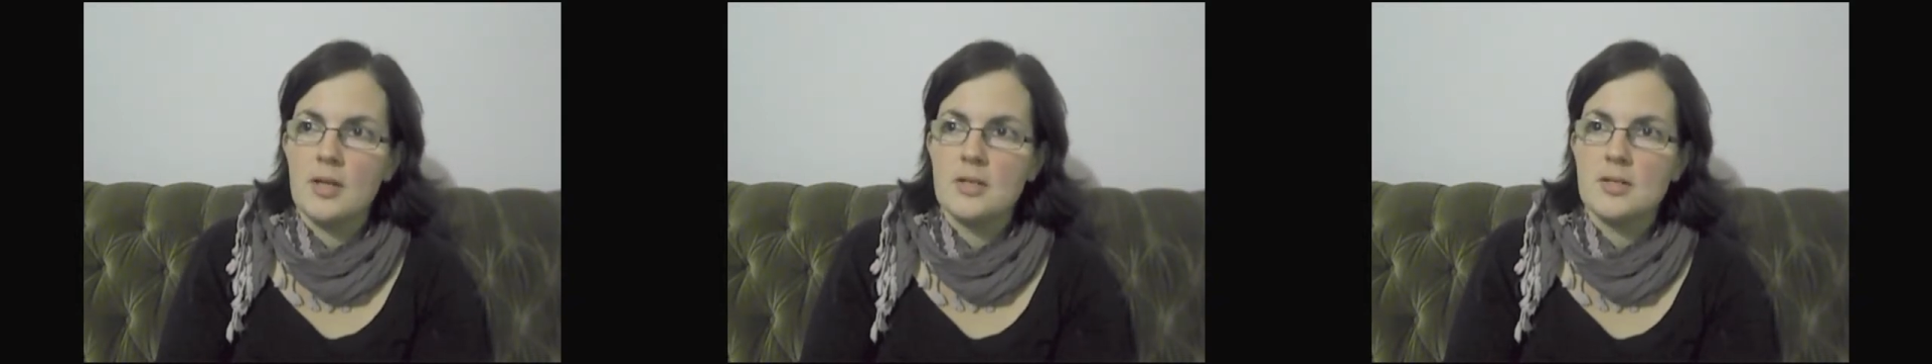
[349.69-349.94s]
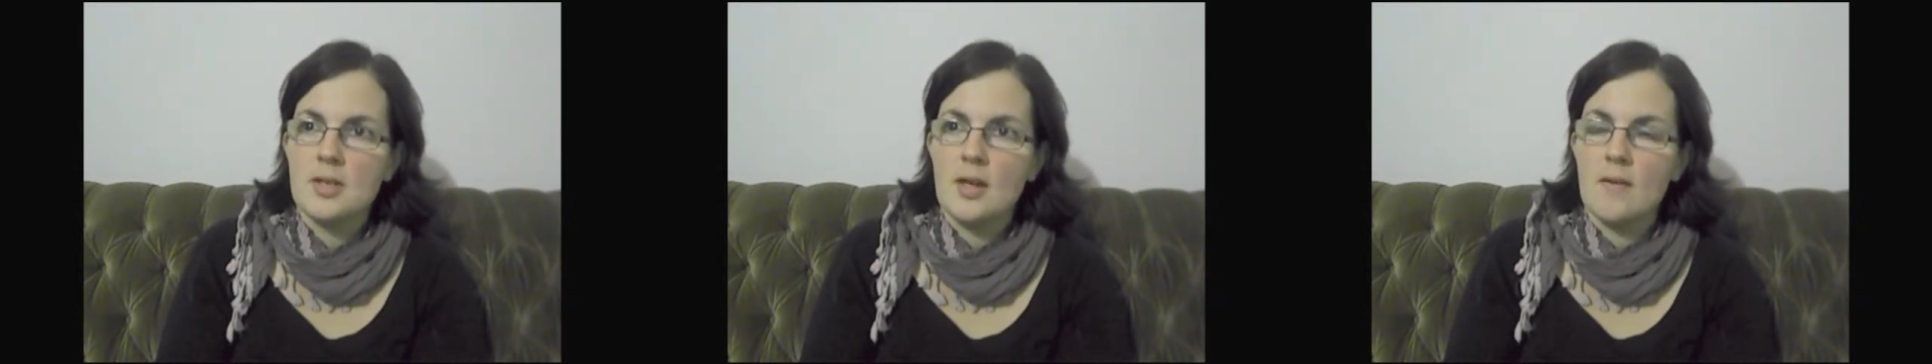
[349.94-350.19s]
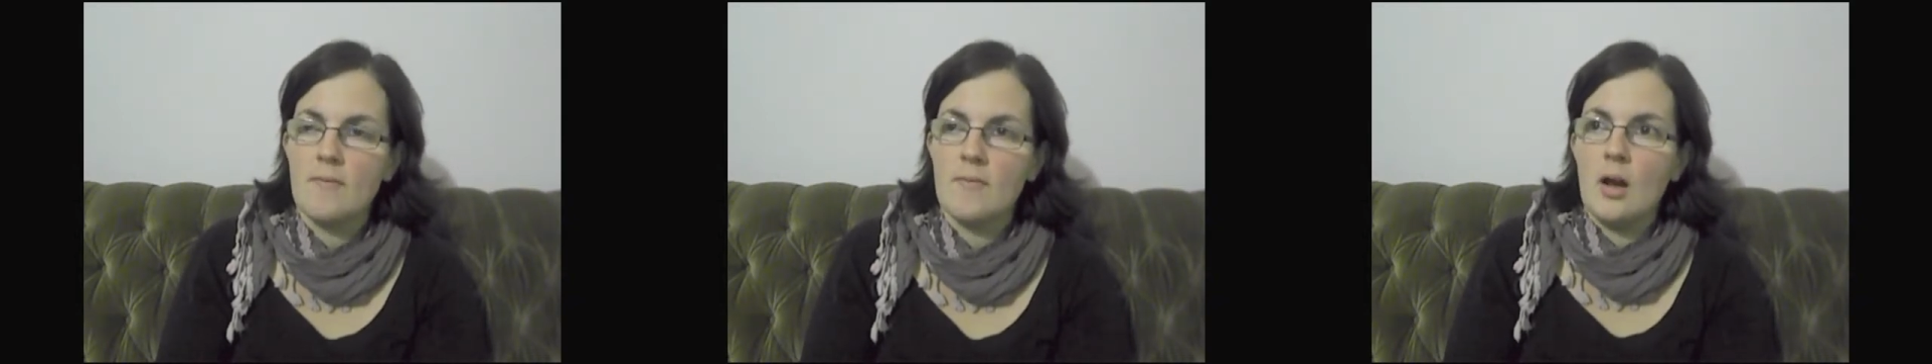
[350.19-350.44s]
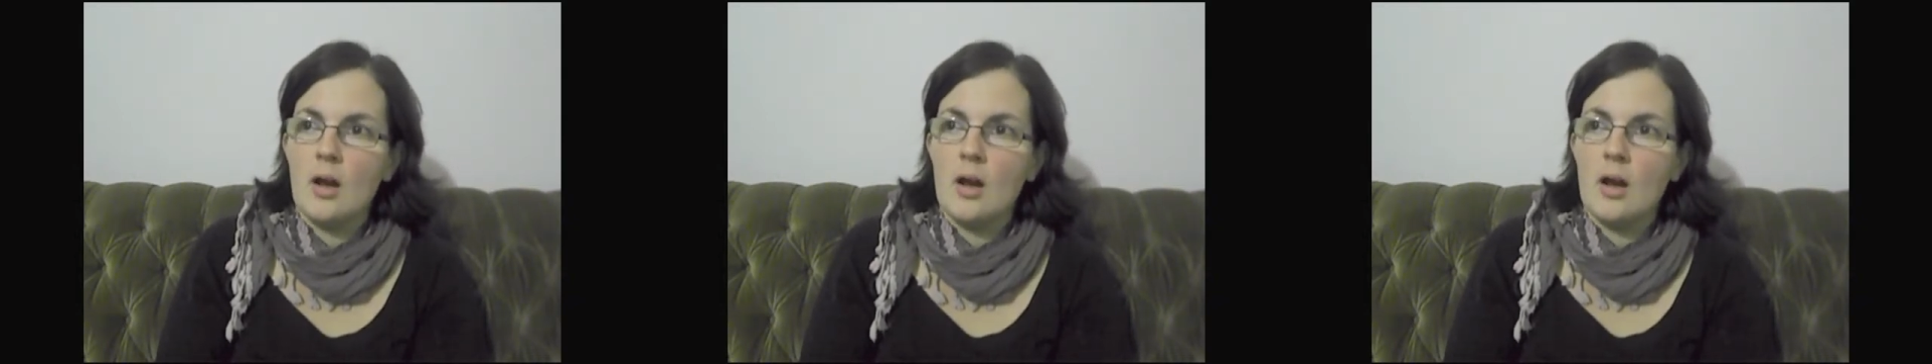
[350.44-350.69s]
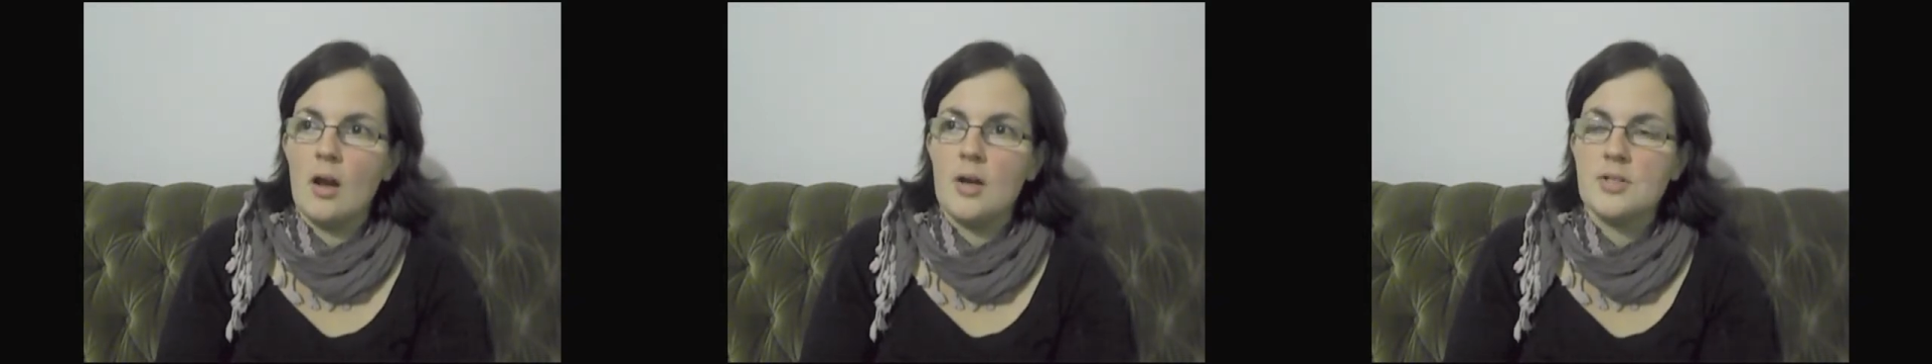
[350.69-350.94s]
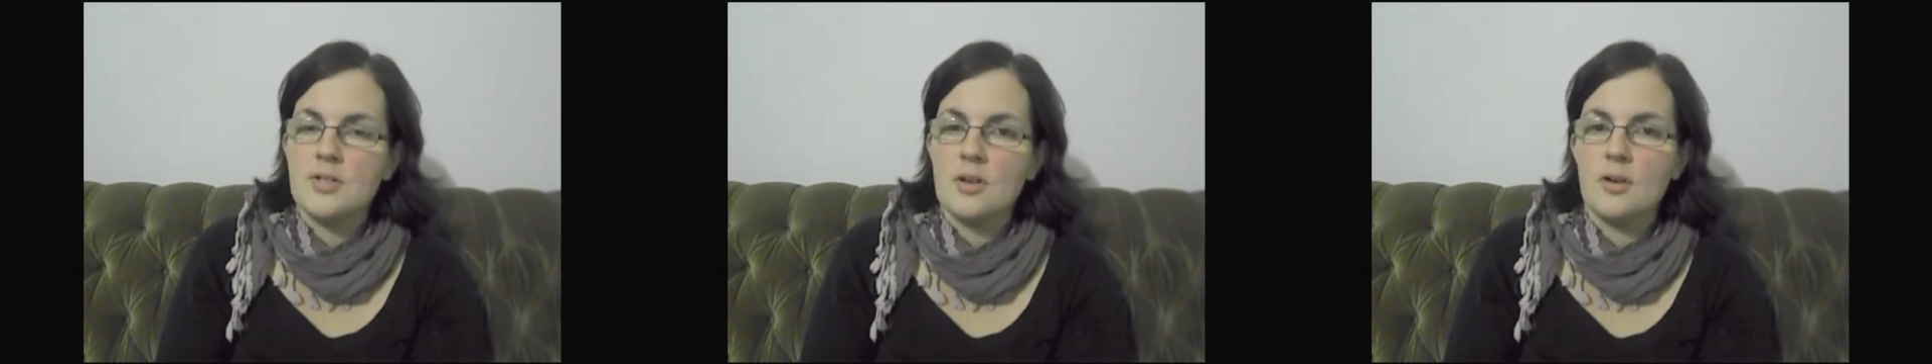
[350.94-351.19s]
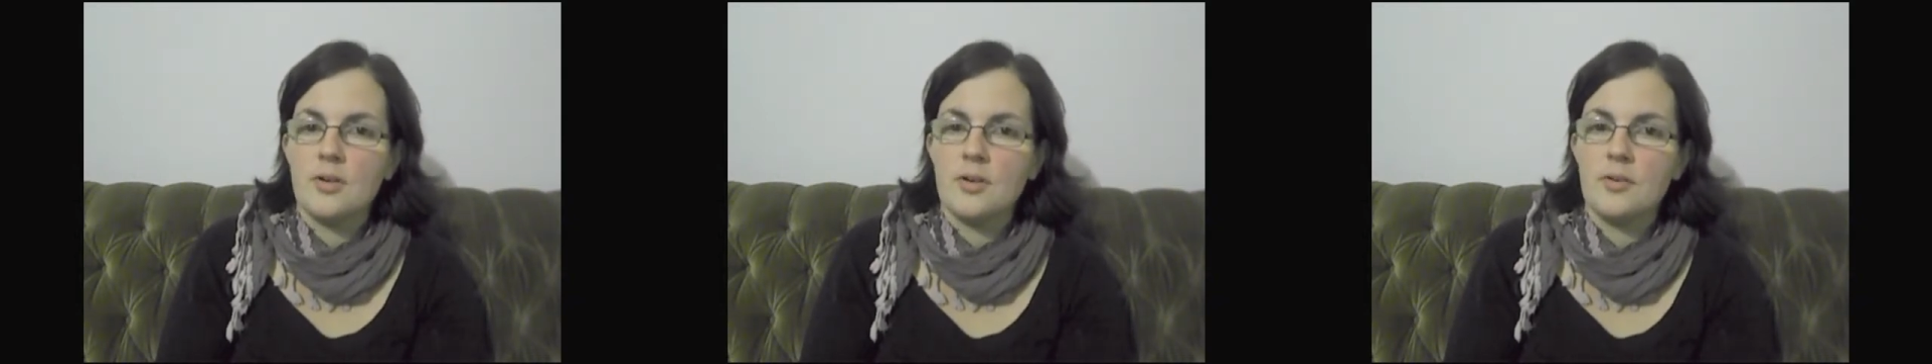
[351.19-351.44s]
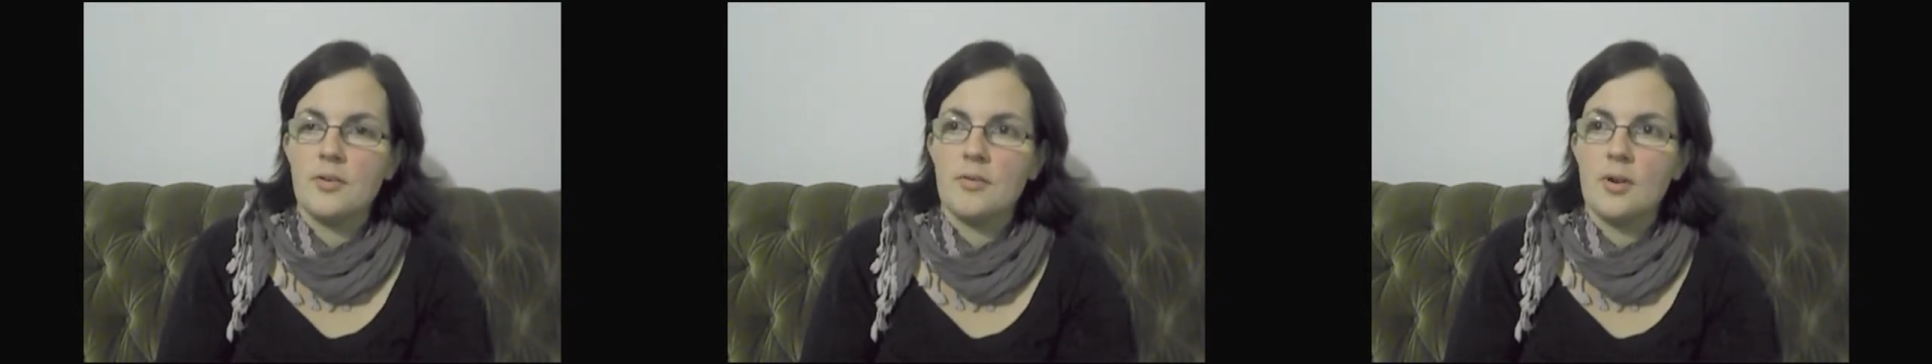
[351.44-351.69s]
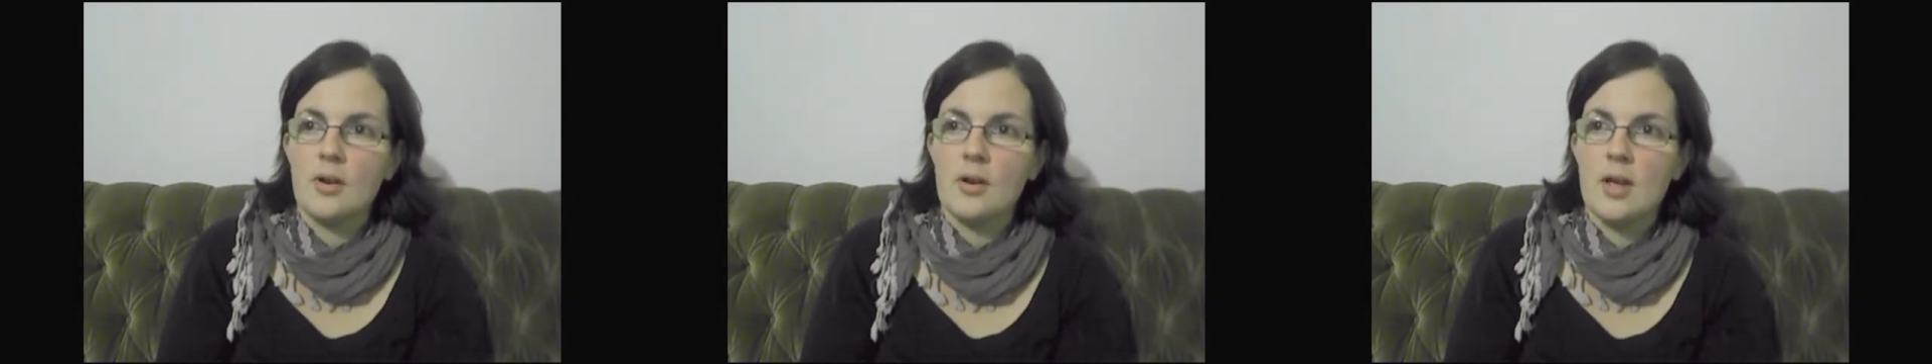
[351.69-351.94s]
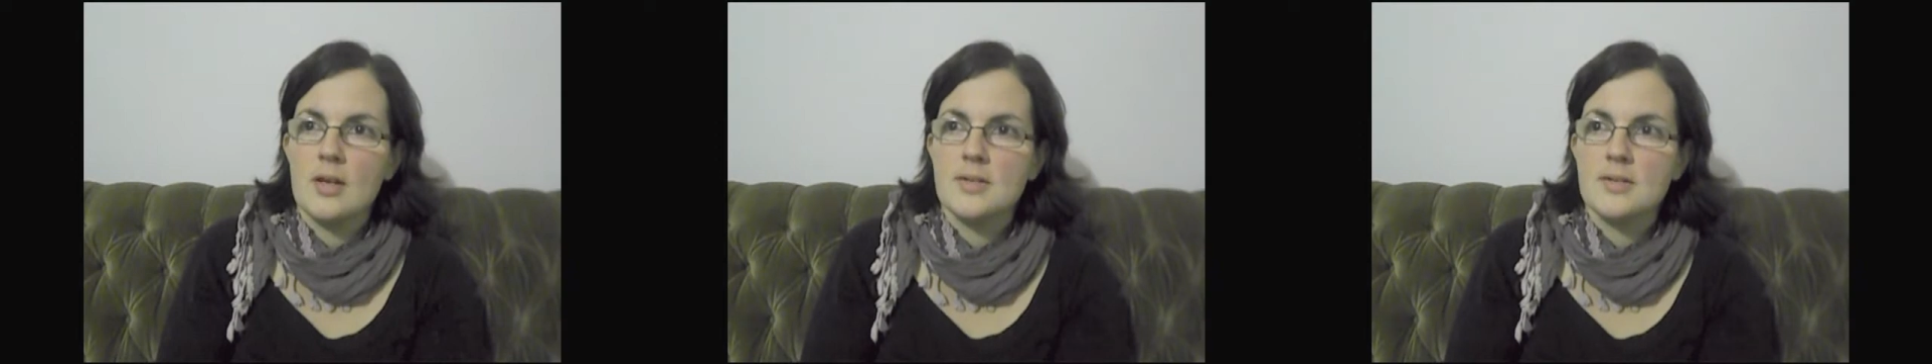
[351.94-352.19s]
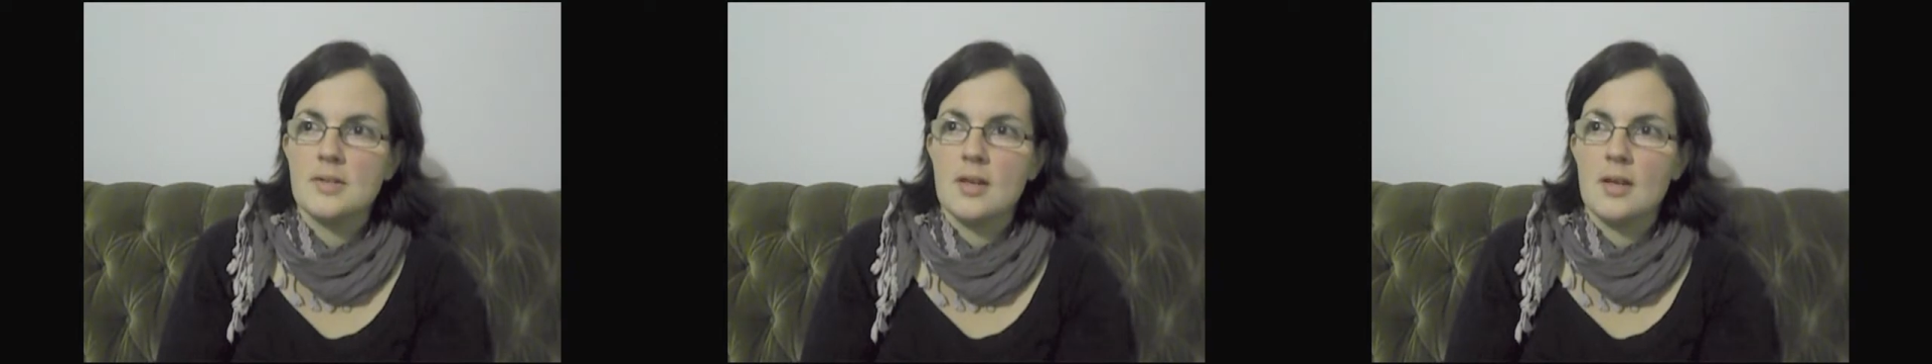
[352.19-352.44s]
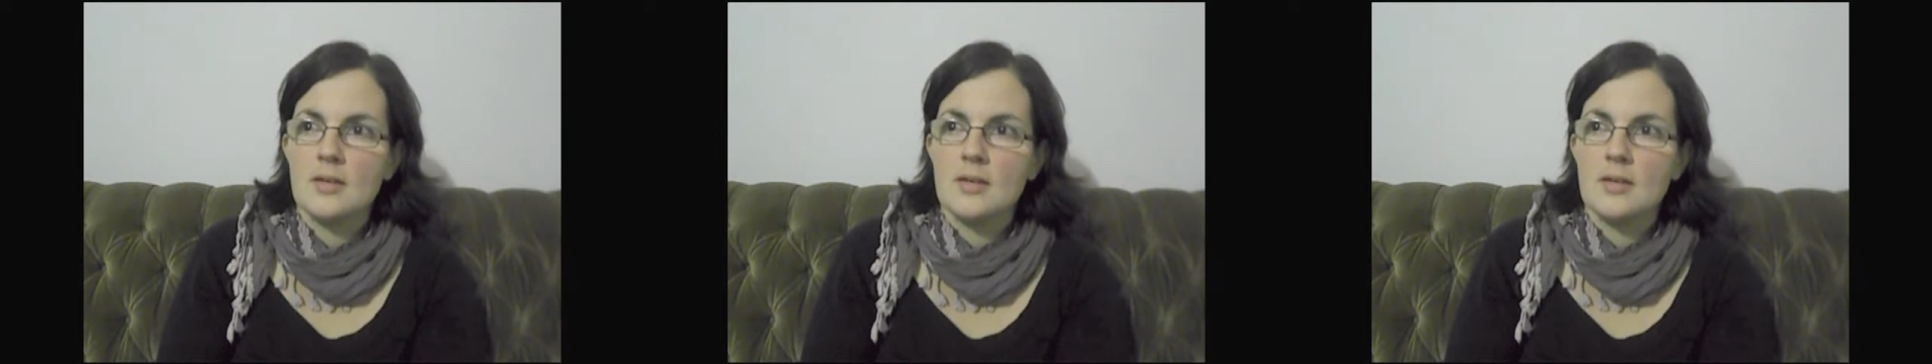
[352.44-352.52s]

and then I started to realize that